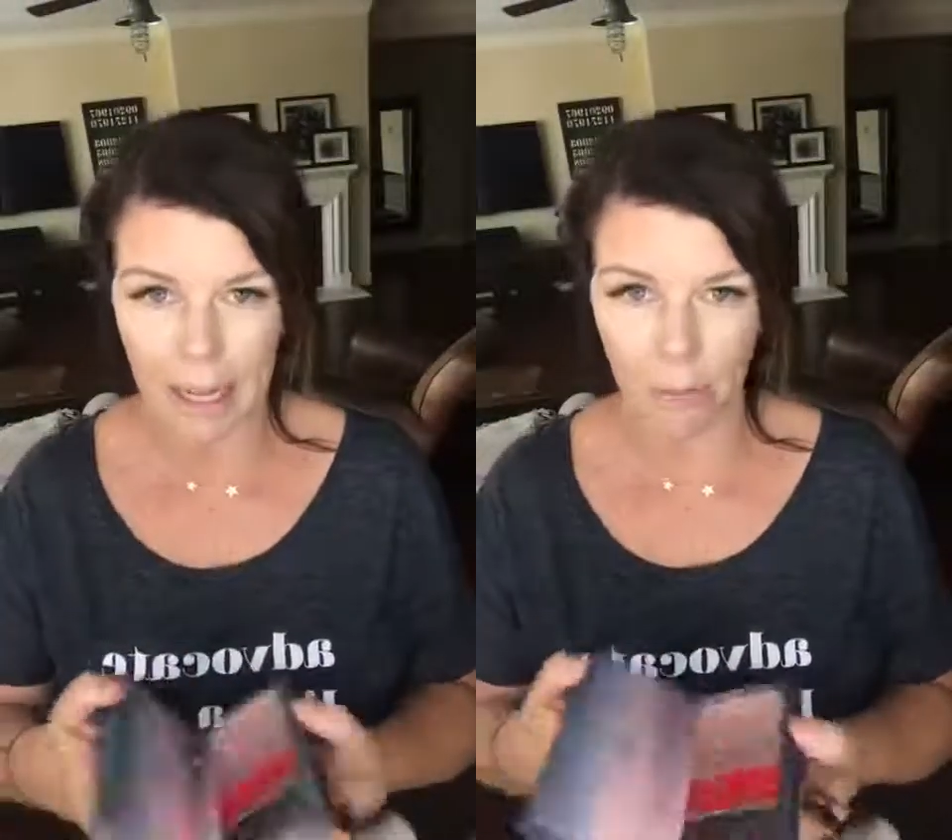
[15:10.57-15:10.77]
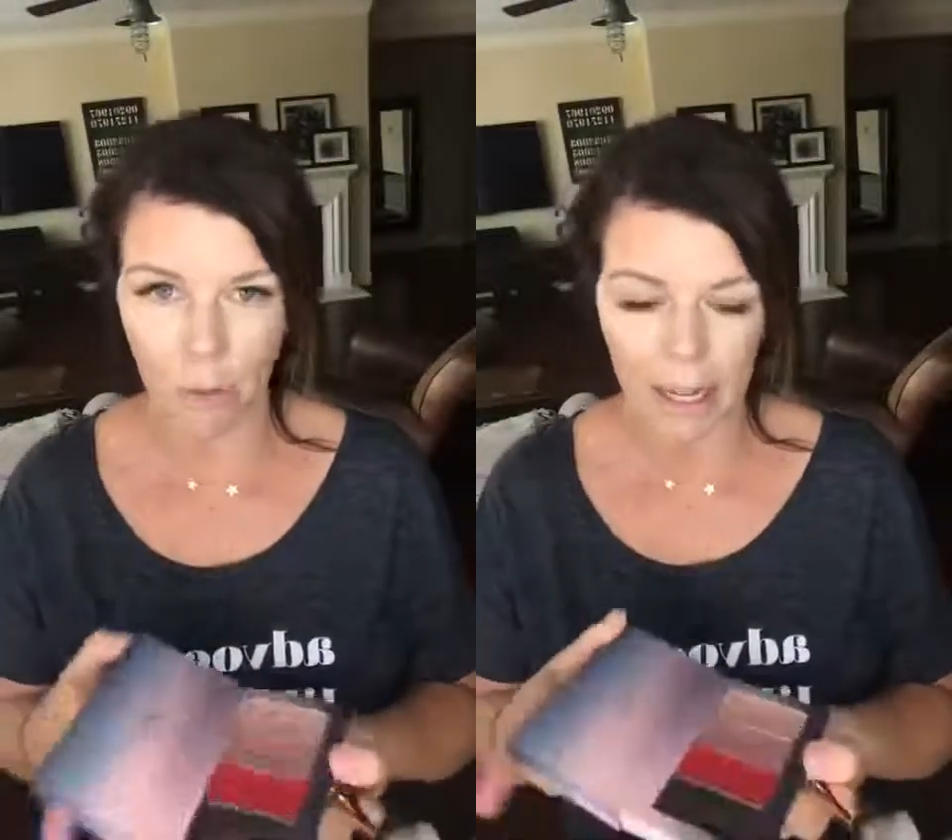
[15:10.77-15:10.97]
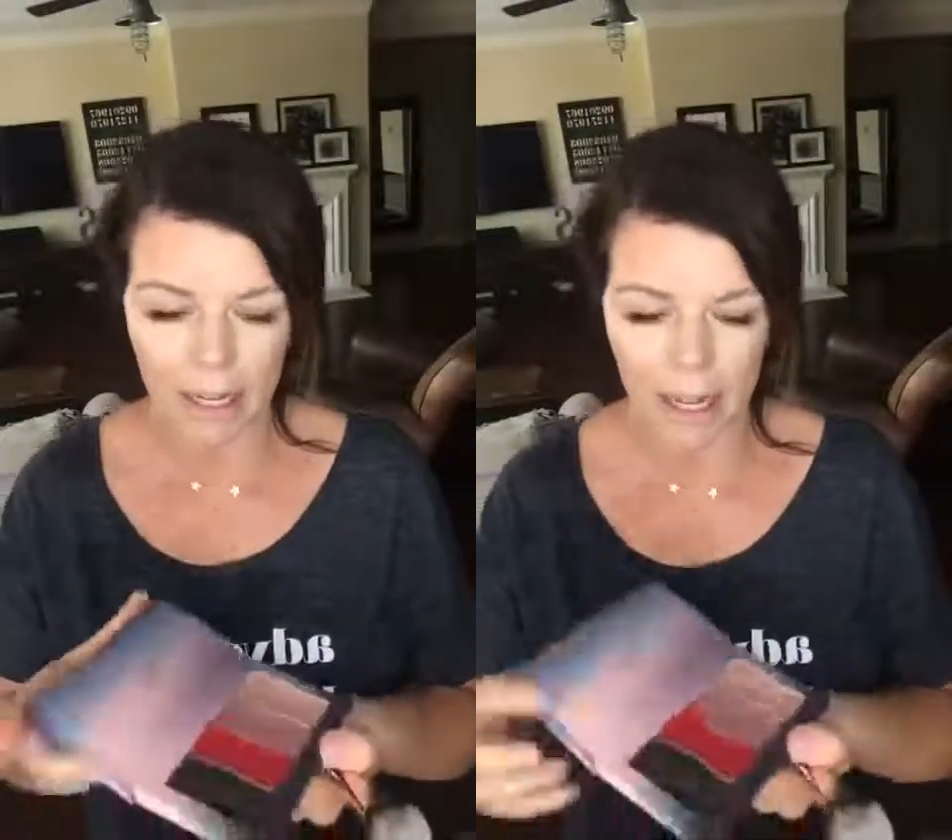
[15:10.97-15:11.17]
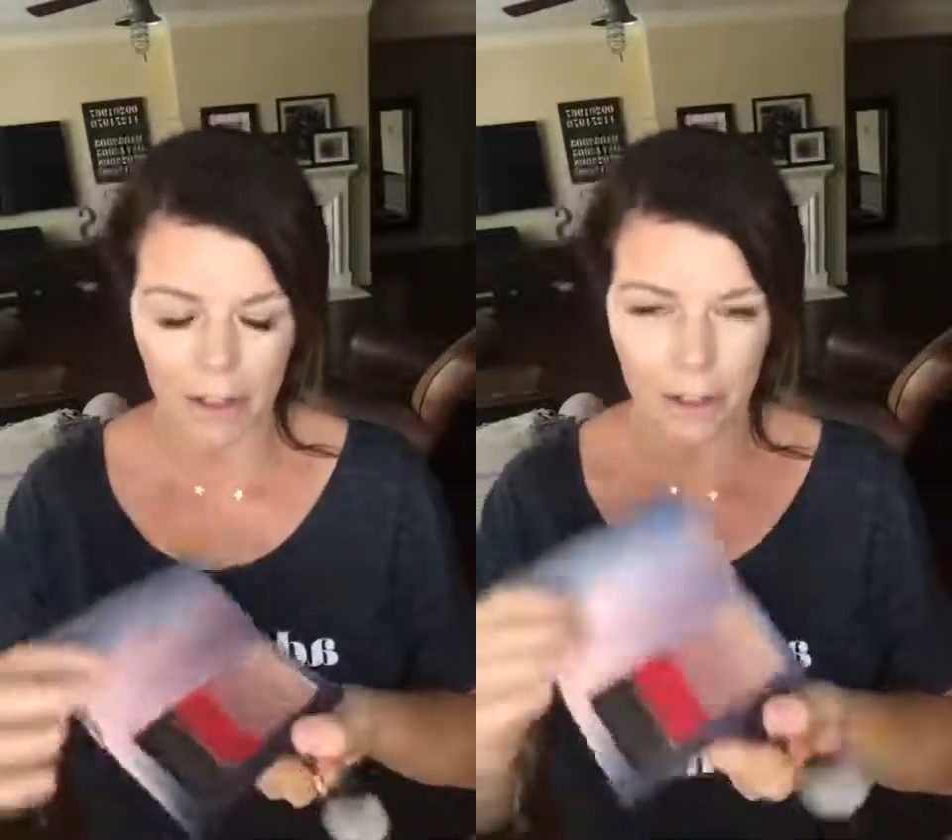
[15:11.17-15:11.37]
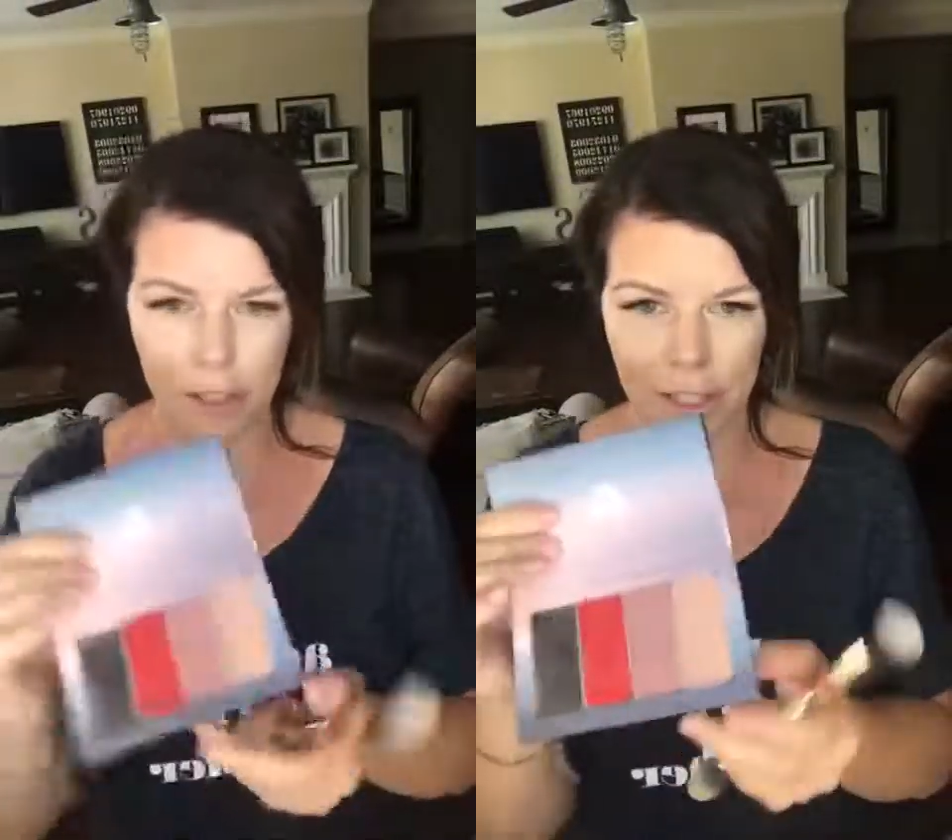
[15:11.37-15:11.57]
and what
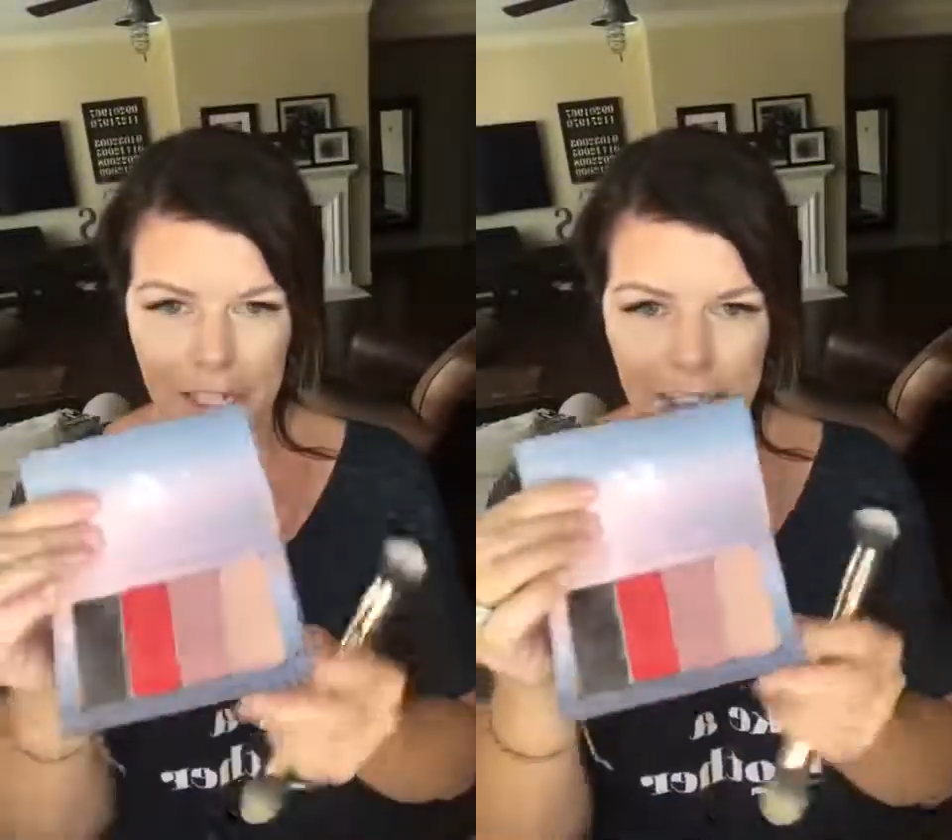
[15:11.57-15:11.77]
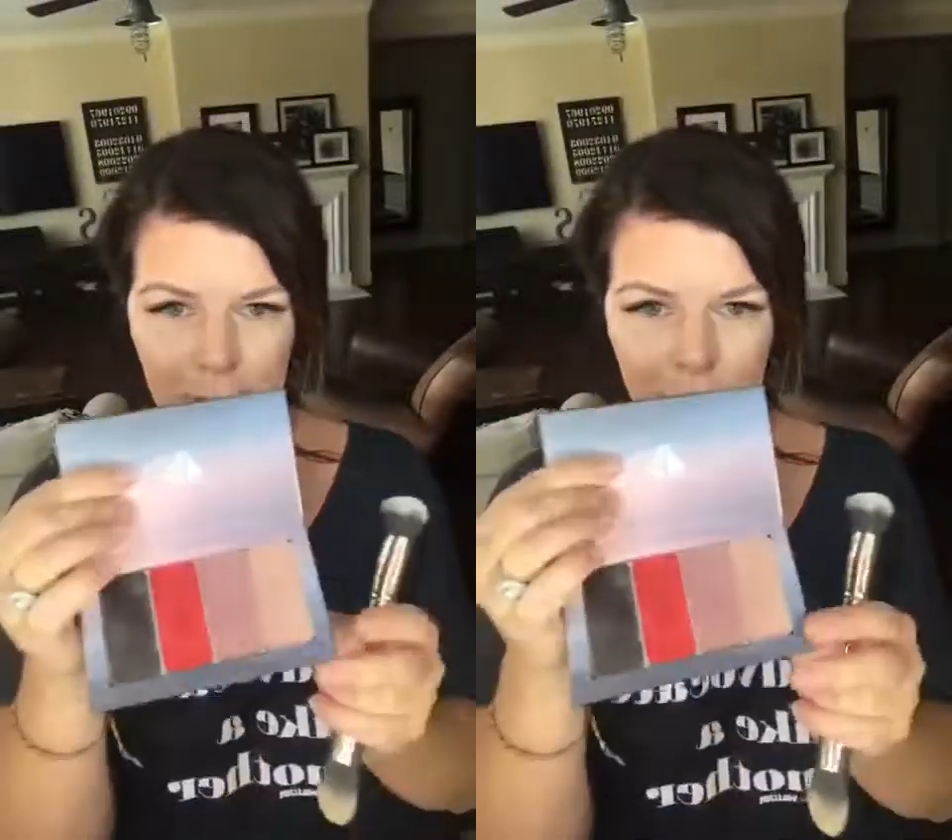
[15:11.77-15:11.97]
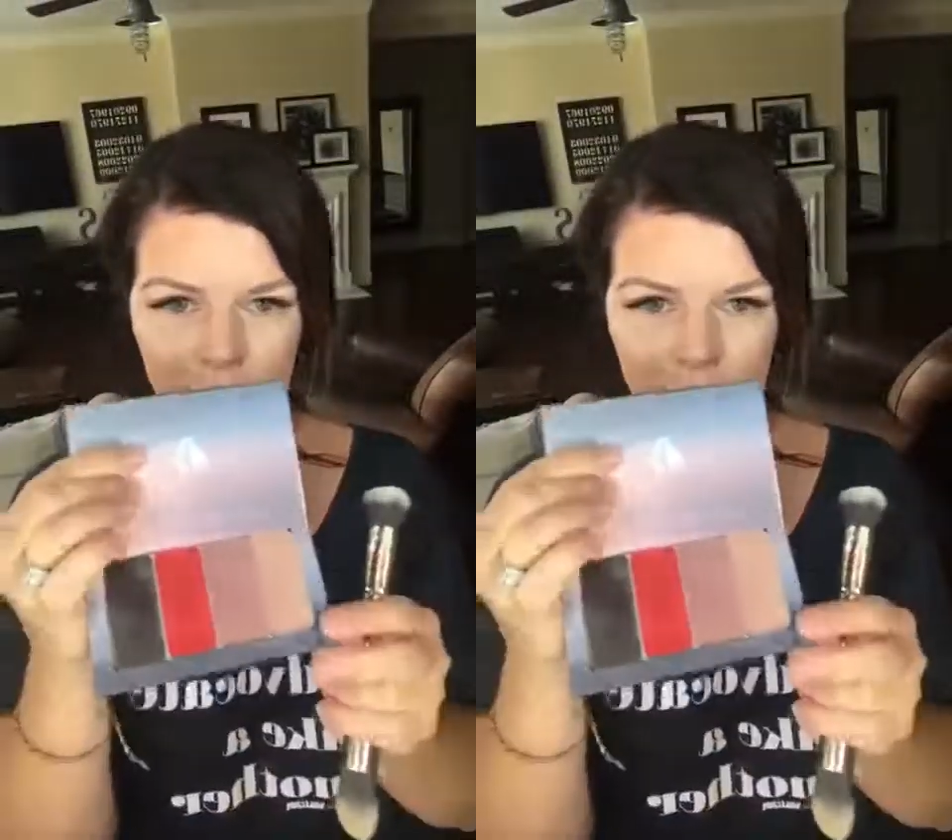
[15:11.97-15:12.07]
color should I do,